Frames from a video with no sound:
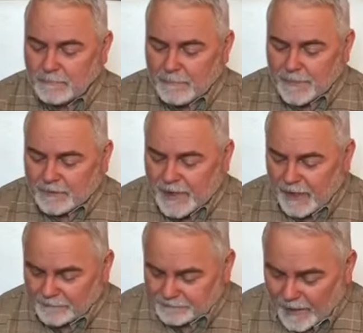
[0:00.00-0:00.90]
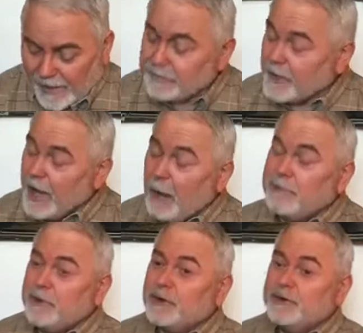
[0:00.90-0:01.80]
Now, and to help
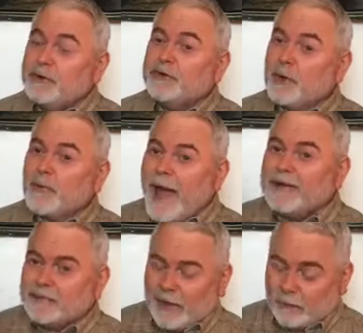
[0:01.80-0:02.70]
you to do the right thing.